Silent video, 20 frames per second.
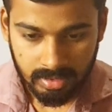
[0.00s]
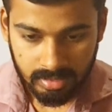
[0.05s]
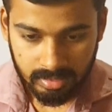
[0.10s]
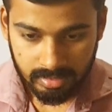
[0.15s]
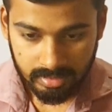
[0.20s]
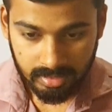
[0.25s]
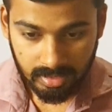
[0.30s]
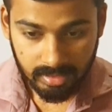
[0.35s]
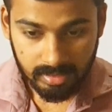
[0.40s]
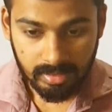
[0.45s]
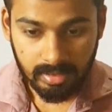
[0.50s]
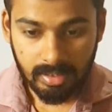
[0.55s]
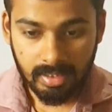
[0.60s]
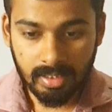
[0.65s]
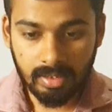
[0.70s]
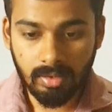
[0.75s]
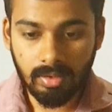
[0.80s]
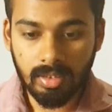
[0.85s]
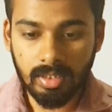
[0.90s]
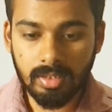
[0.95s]
Then
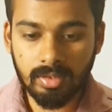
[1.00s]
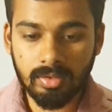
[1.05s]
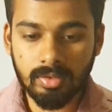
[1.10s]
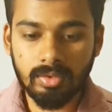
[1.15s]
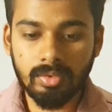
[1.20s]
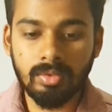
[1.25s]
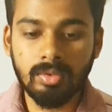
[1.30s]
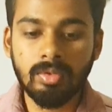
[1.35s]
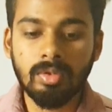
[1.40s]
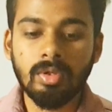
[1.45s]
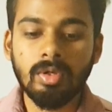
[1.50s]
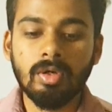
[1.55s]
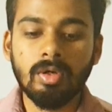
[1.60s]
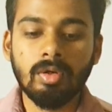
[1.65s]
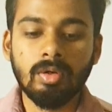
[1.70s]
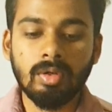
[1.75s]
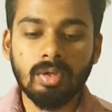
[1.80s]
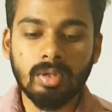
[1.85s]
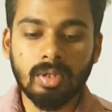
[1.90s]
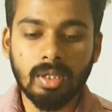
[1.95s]
according to
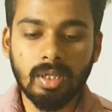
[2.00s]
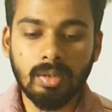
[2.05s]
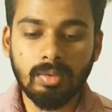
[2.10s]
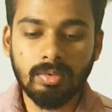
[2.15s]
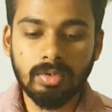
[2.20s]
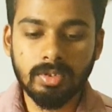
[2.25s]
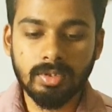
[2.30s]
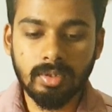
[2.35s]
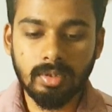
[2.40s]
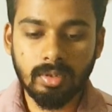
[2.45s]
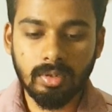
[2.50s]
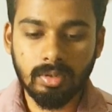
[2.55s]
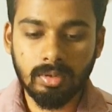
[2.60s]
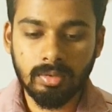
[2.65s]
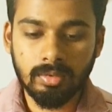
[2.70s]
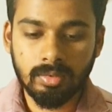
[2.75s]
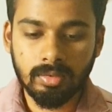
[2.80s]
Raoult's law,